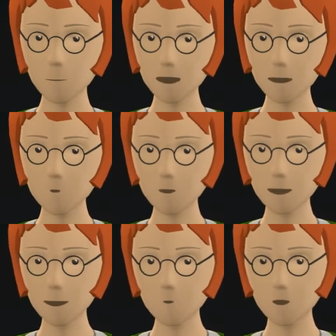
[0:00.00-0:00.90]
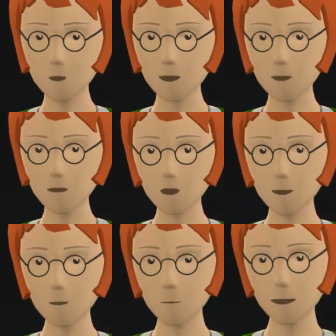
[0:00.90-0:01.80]
I'll look into the things that
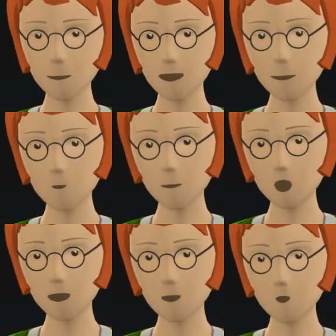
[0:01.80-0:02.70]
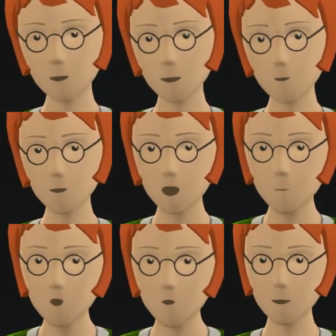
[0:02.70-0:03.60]
we might need to know in order to go
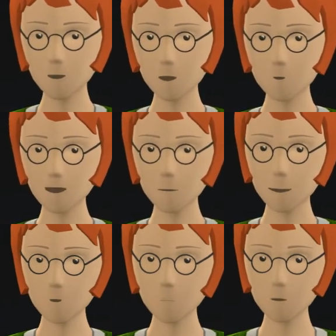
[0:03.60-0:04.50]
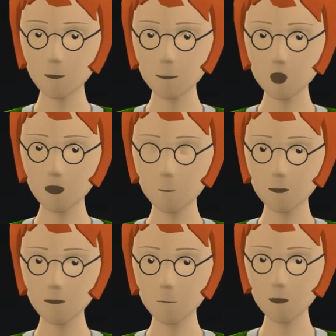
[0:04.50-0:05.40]
forward with Web 2.0 and
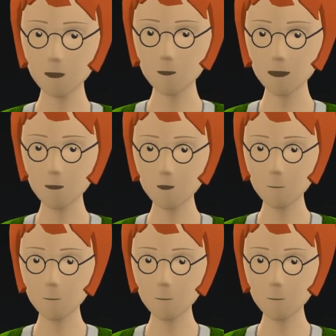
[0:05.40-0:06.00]
visible thinking.